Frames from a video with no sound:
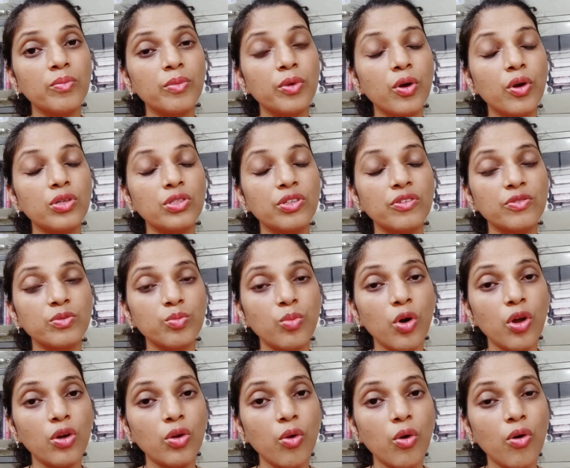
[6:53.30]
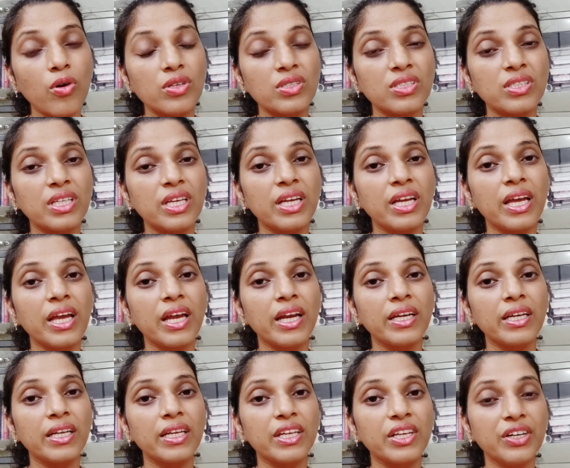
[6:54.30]
because of small cause they
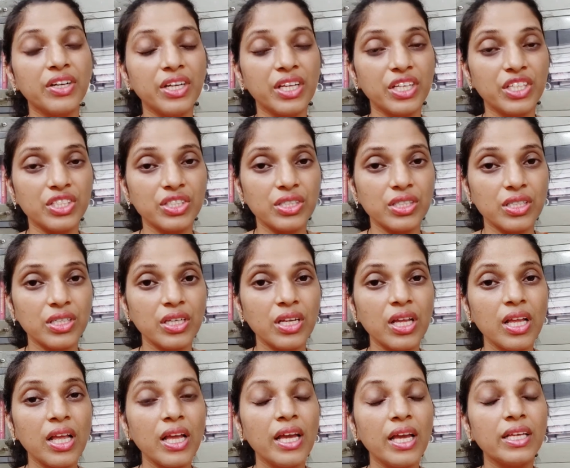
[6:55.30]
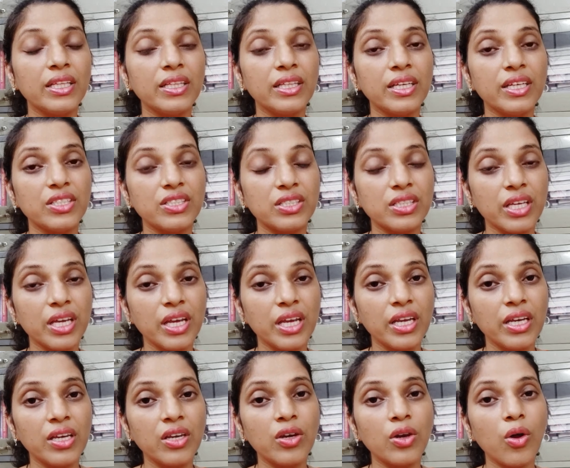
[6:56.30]
get irritation in their
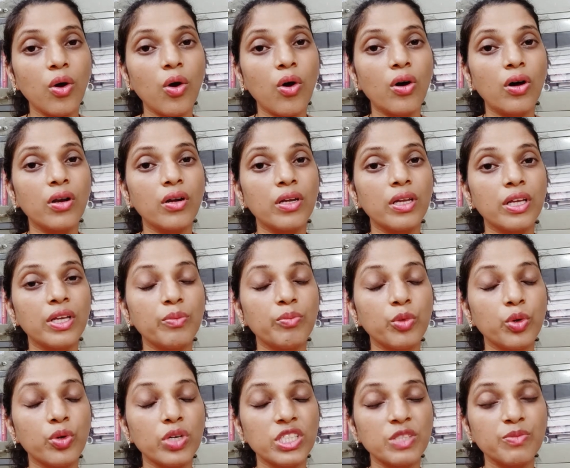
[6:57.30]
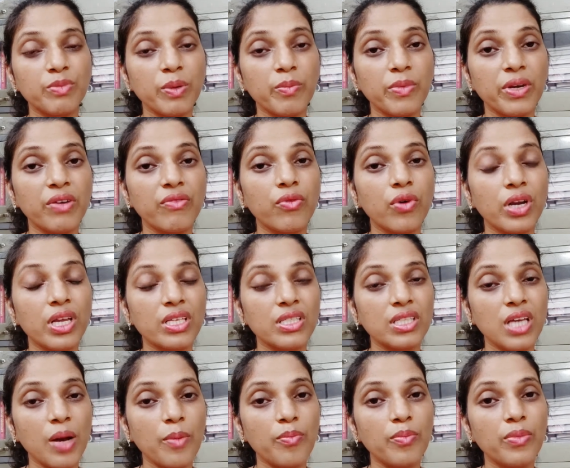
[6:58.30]
skin or in mucous membrane. For
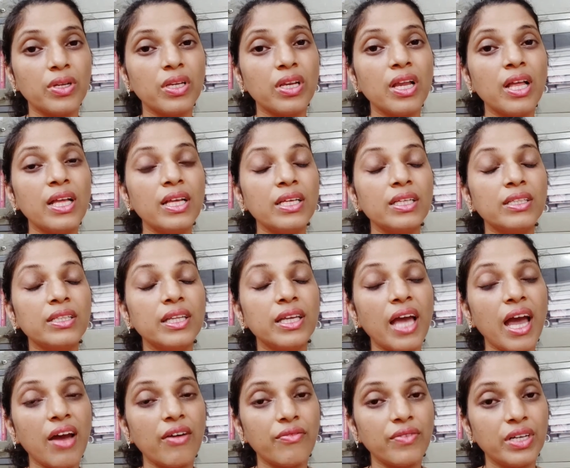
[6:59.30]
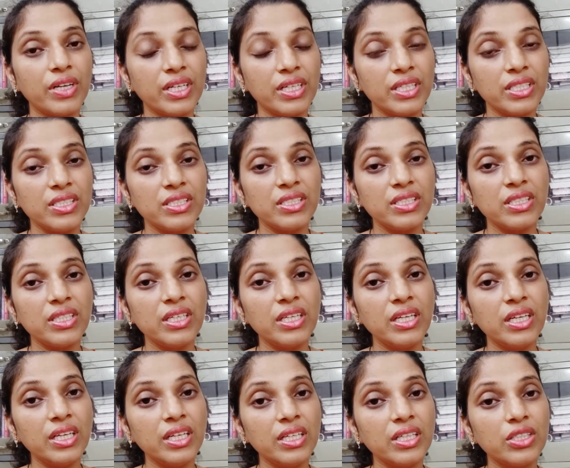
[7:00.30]
example, they have
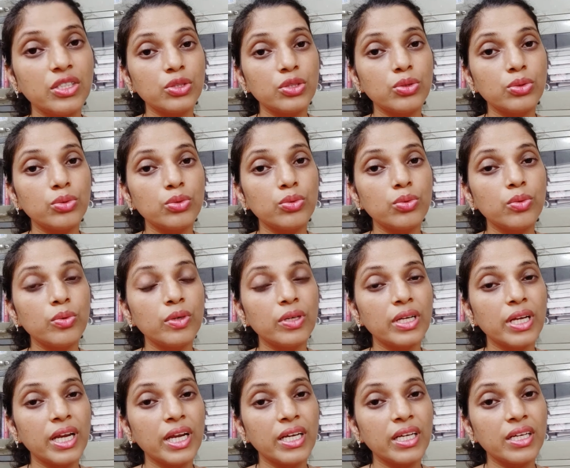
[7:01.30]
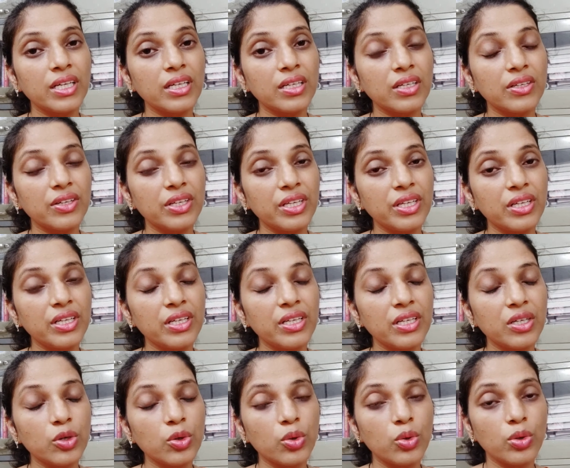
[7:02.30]
tendency to get
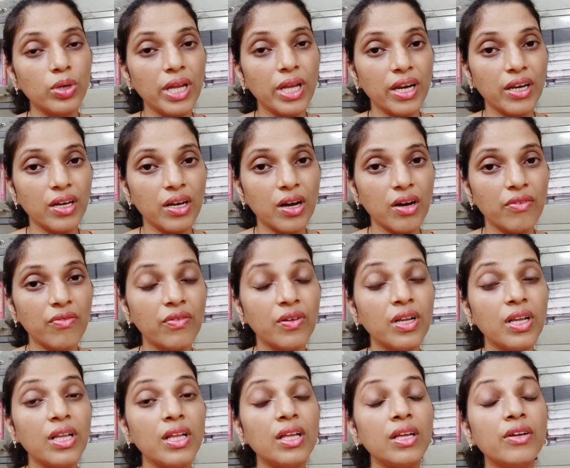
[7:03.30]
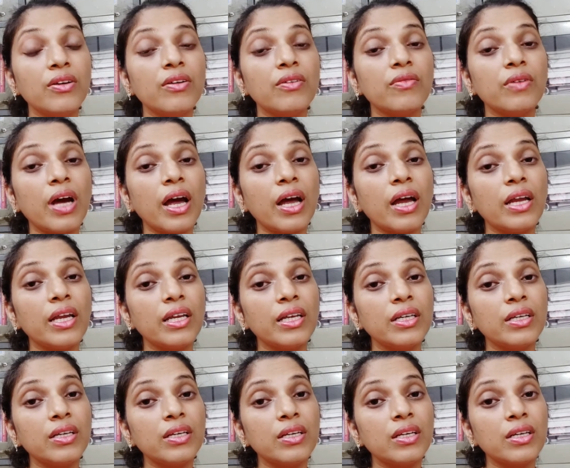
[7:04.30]
recurrent cold and cough,
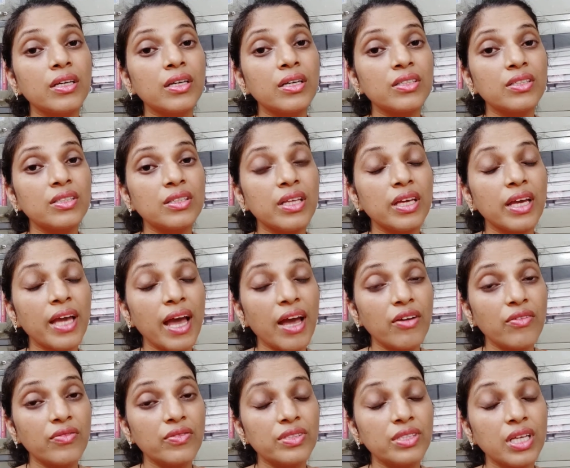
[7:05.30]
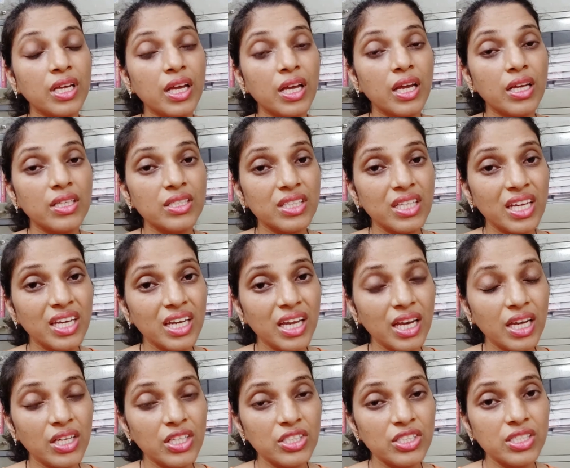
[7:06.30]
they have skin
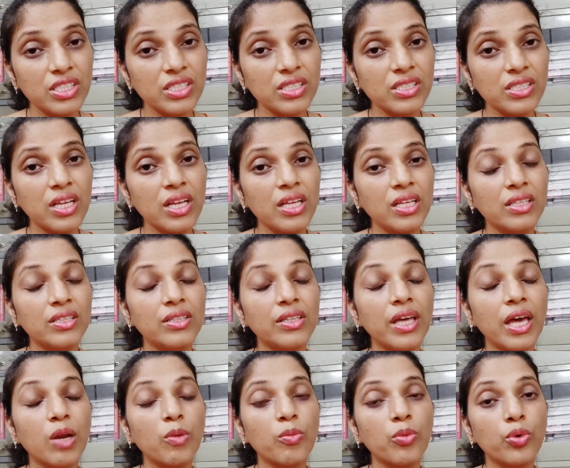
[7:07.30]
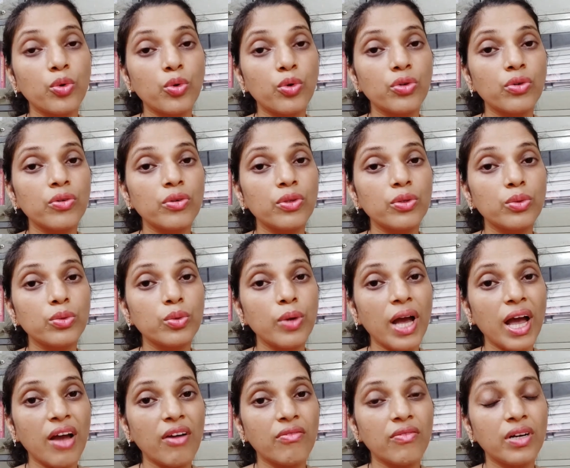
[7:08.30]
allergies, they are prone to
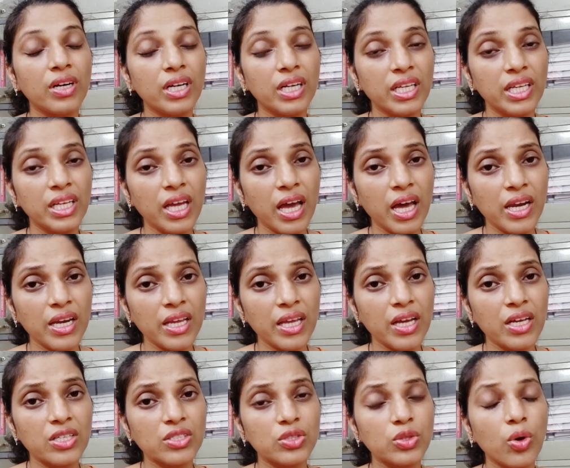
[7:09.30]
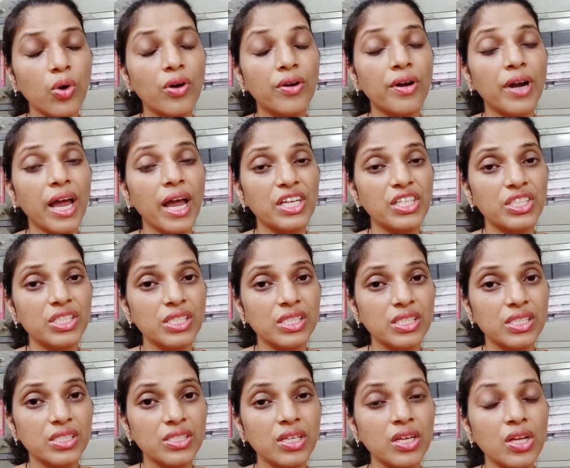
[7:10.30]
have urticarias or
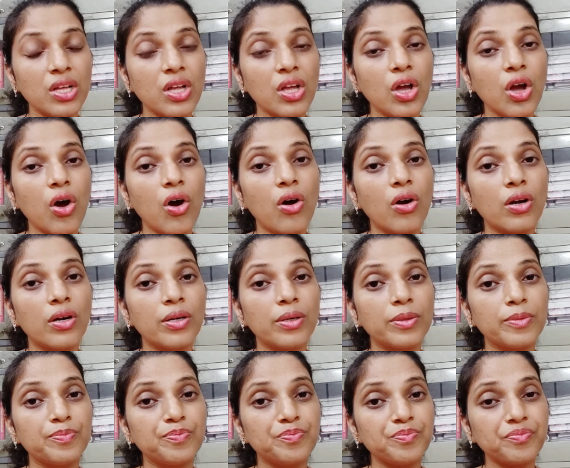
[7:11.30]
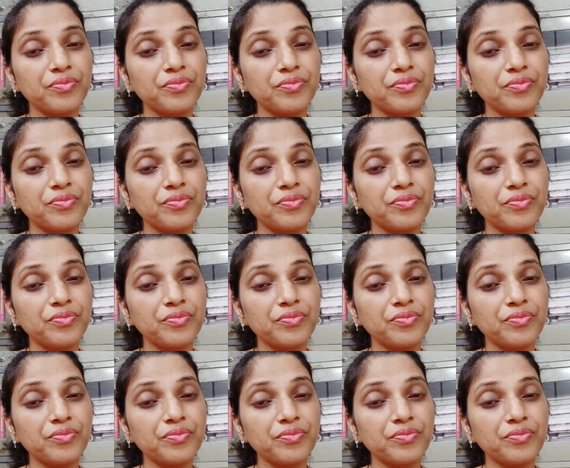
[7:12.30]
rashes or